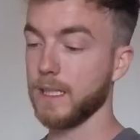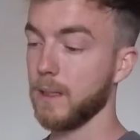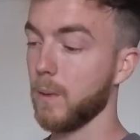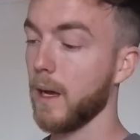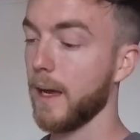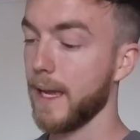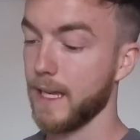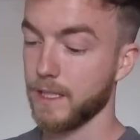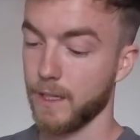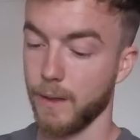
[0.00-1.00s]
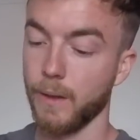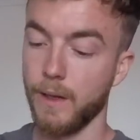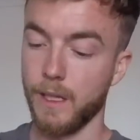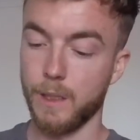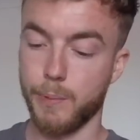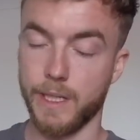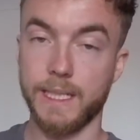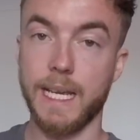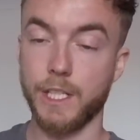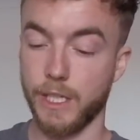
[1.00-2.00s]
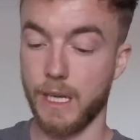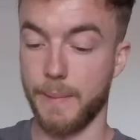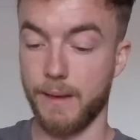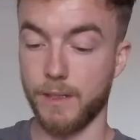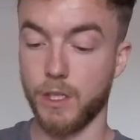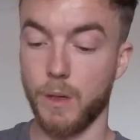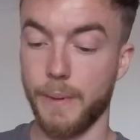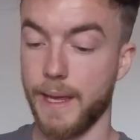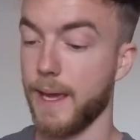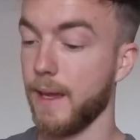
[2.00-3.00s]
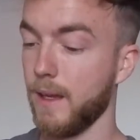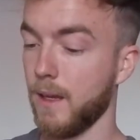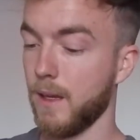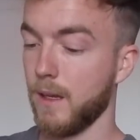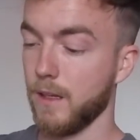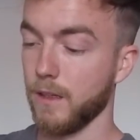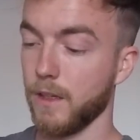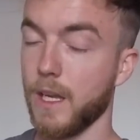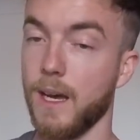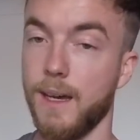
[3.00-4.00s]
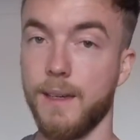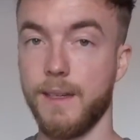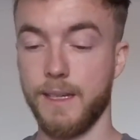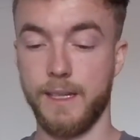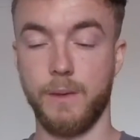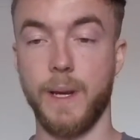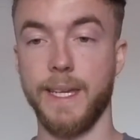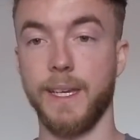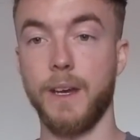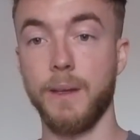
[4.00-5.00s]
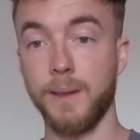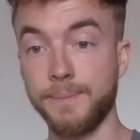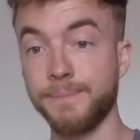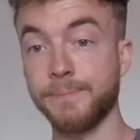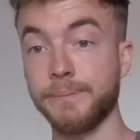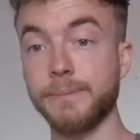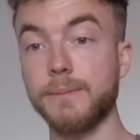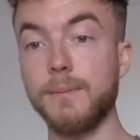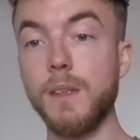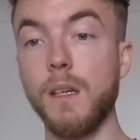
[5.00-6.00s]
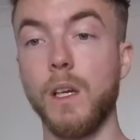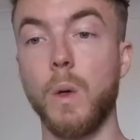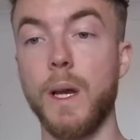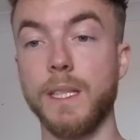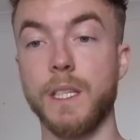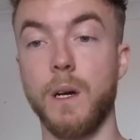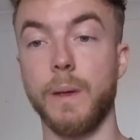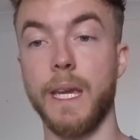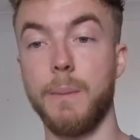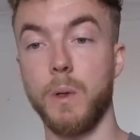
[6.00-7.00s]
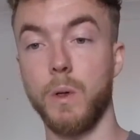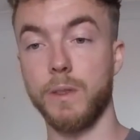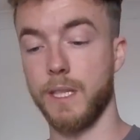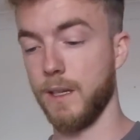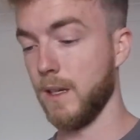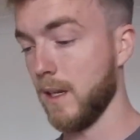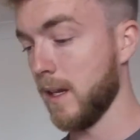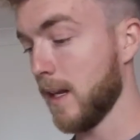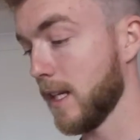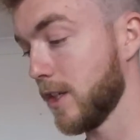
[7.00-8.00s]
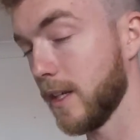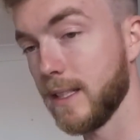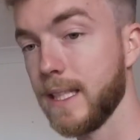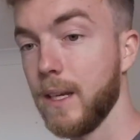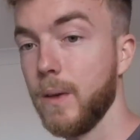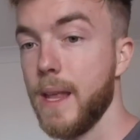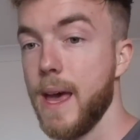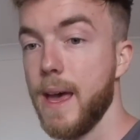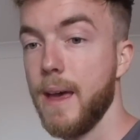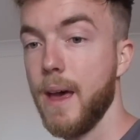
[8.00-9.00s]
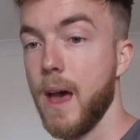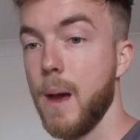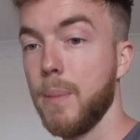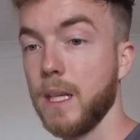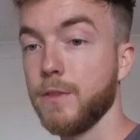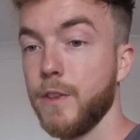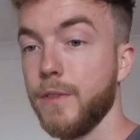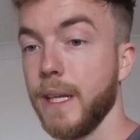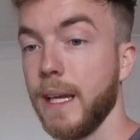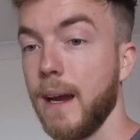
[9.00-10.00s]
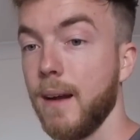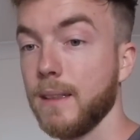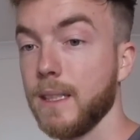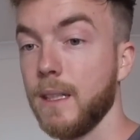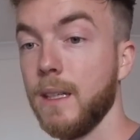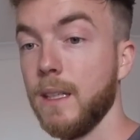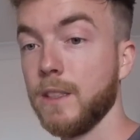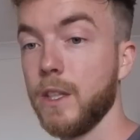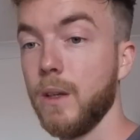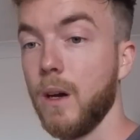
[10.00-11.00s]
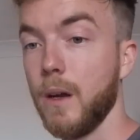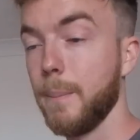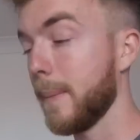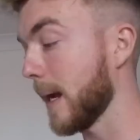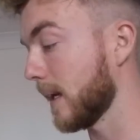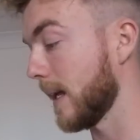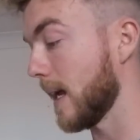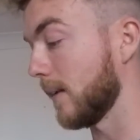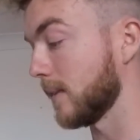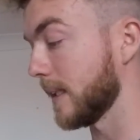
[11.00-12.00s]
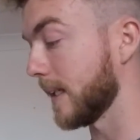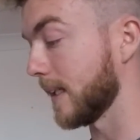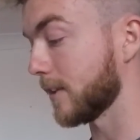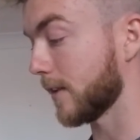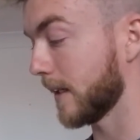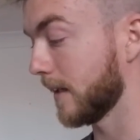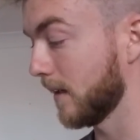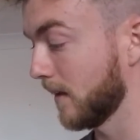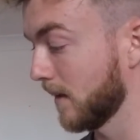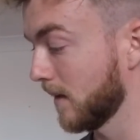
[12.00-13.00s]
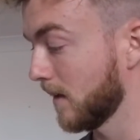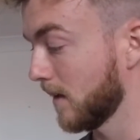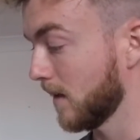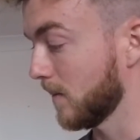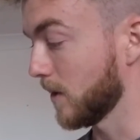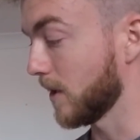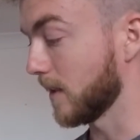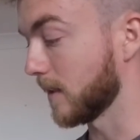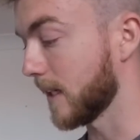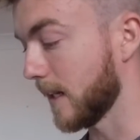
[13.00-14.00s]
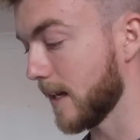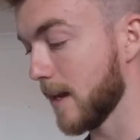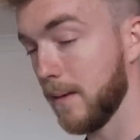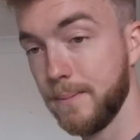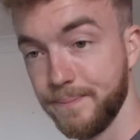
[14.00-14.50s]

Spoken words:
little cut here, so the prints actually come out the top there, you cut and away you go. QWERTY style keyboard, as you can see on there, plus 15 character, 2-line backlit LCD screen, which you can see there.